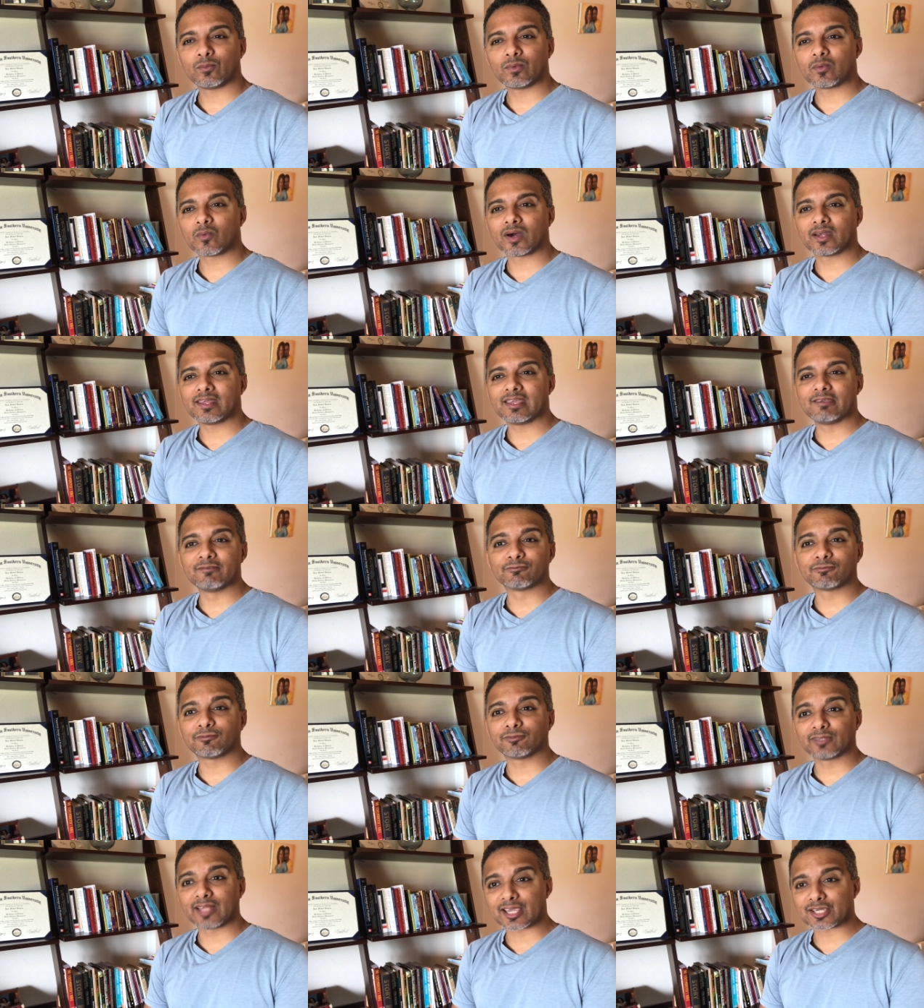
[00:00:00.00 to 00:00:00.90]
We want to
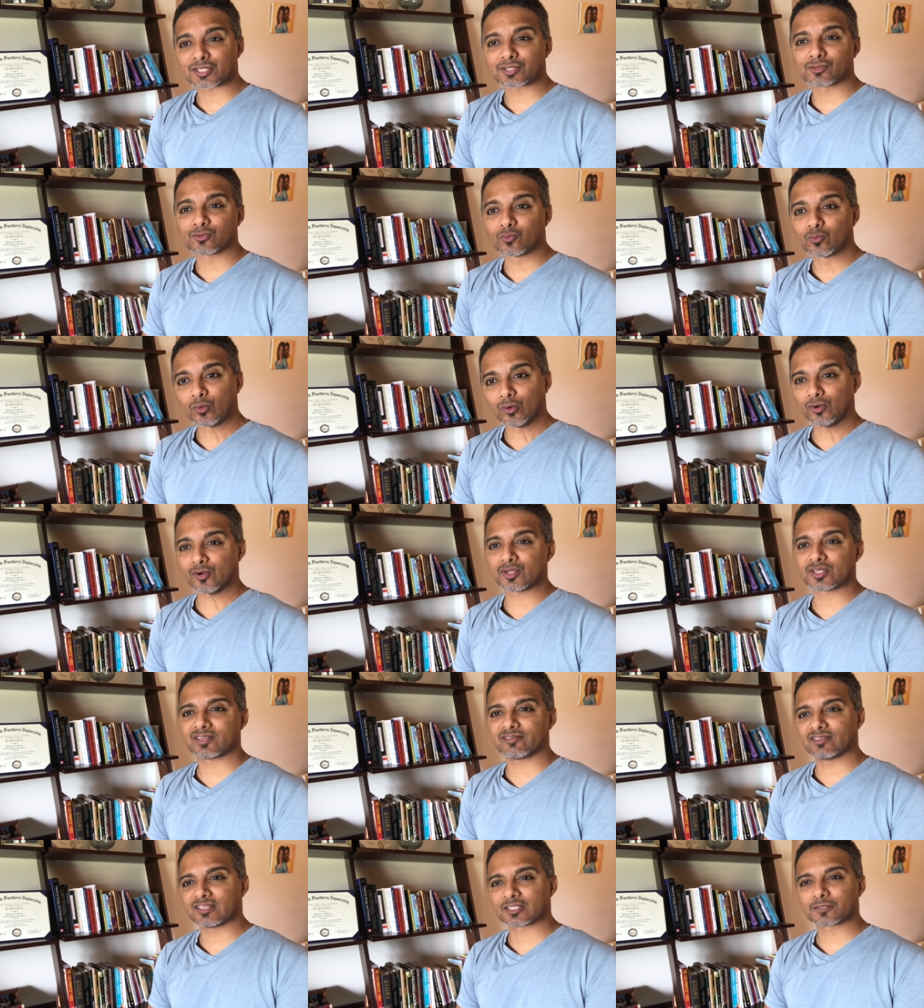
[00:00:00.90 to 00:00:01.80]
enflesh the words
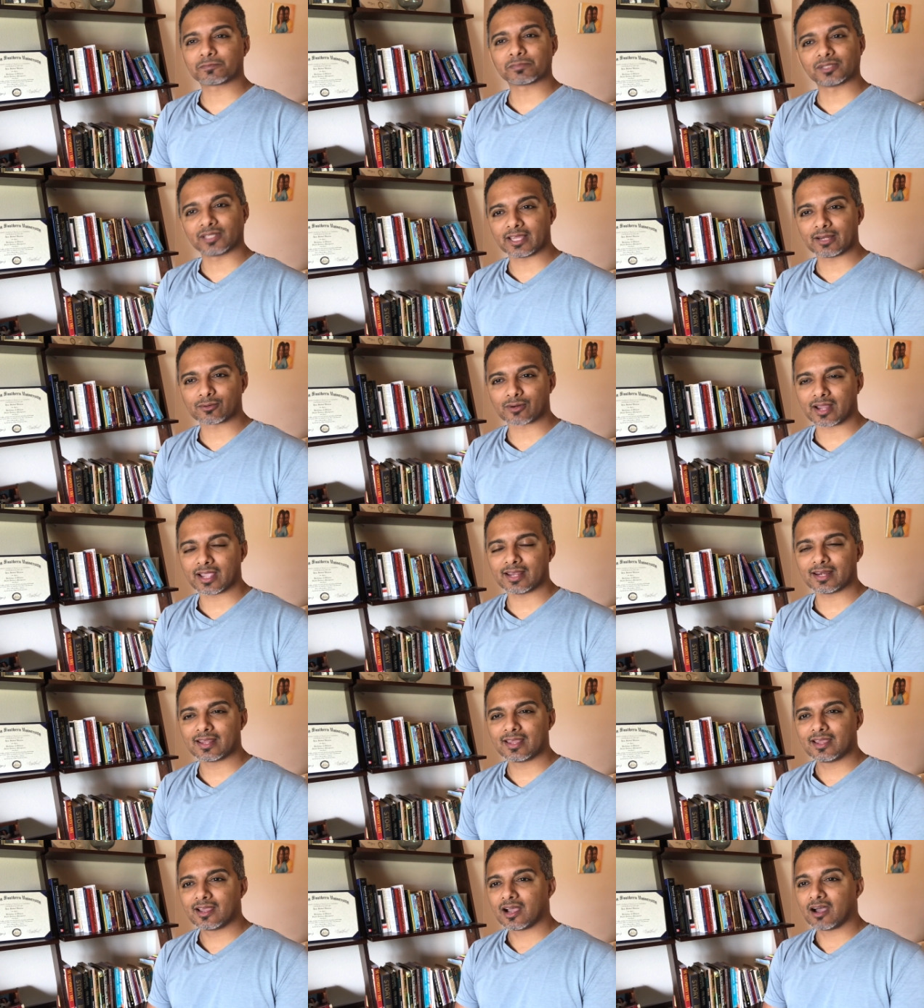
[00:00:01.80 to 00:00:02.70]
of this
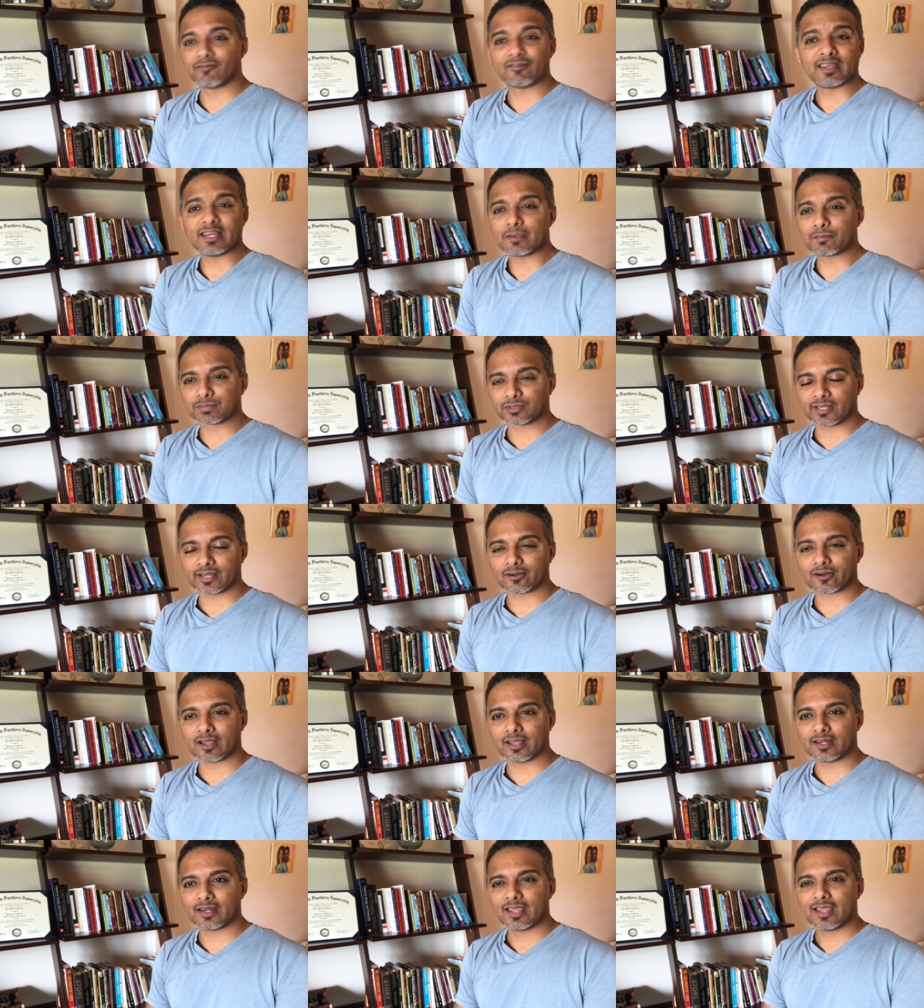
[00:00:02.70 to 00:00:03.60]
playwright, of any
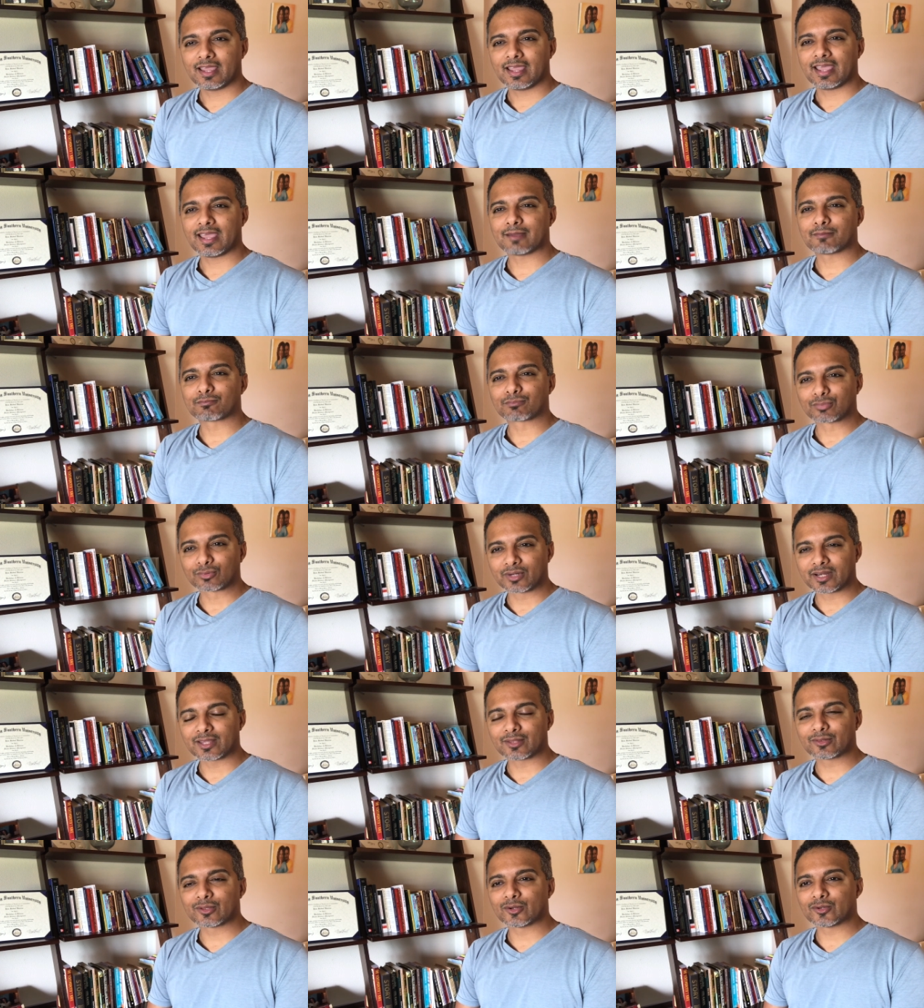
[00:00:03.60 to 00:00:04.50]
playwright, and
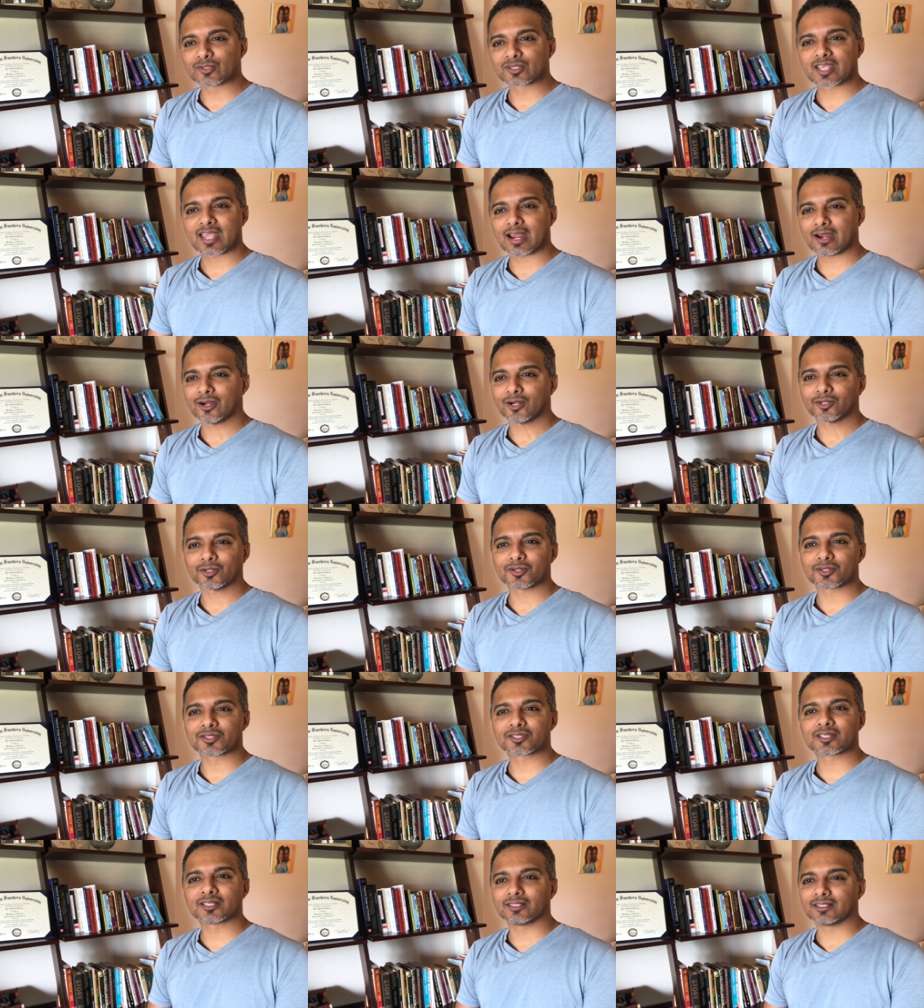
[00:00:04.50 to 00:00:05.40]
bring those
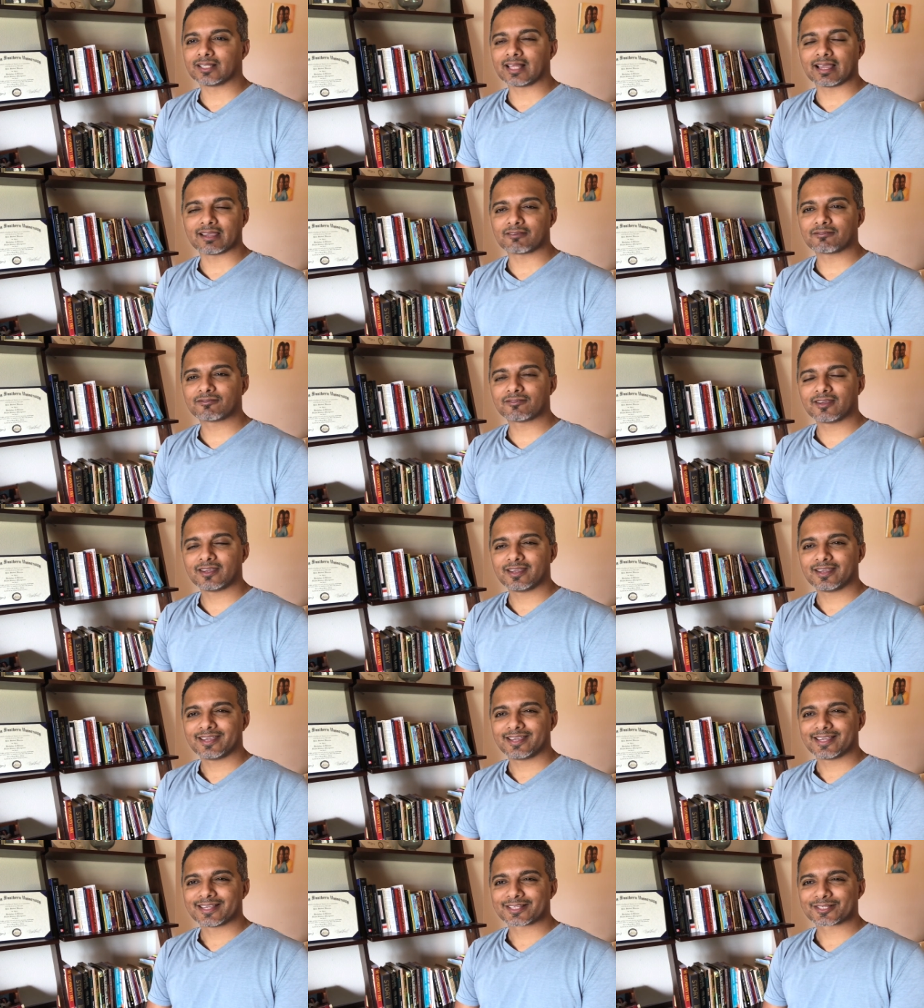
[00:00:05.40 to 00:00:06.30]
characters to life
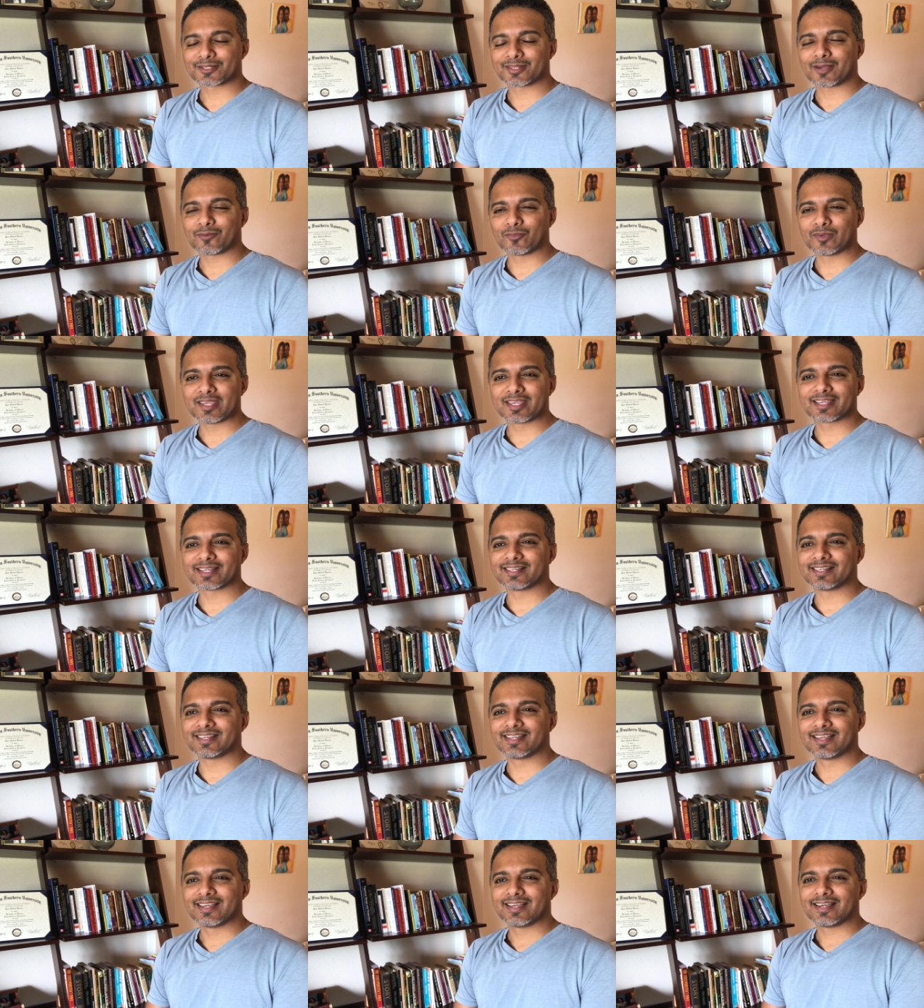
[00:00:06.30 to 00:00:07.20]
so that we
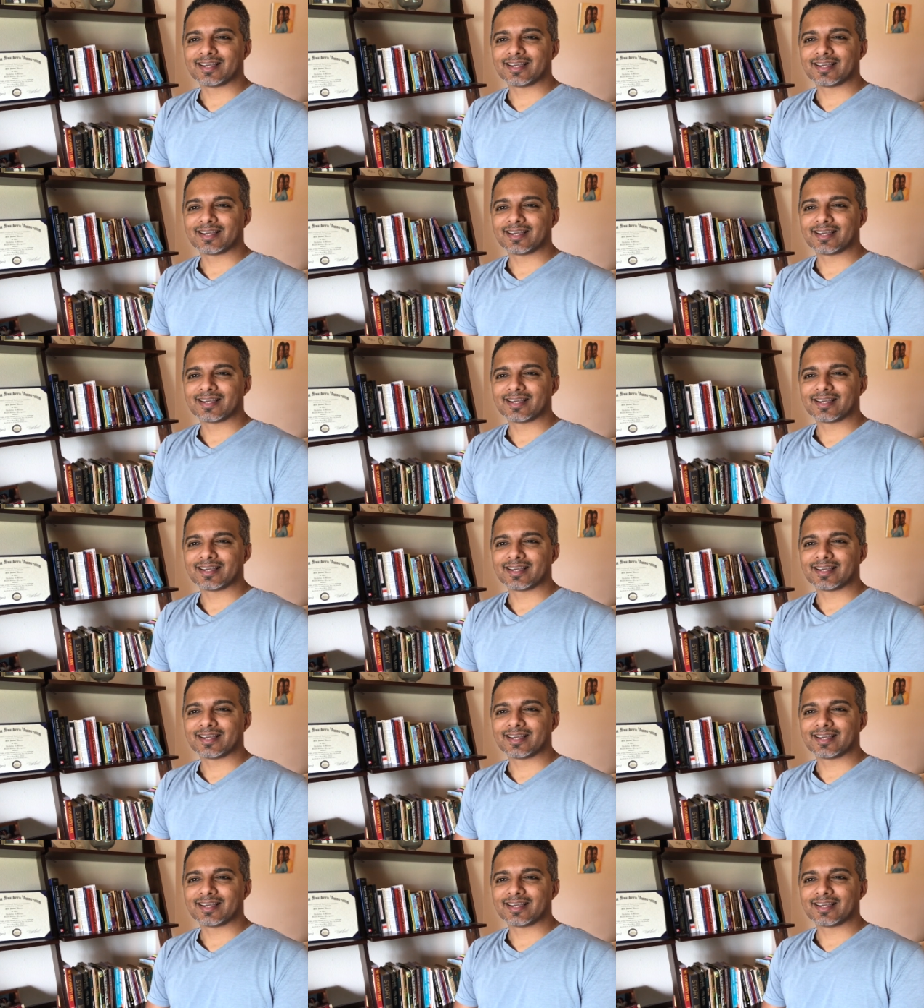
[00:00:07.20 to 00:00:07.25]
can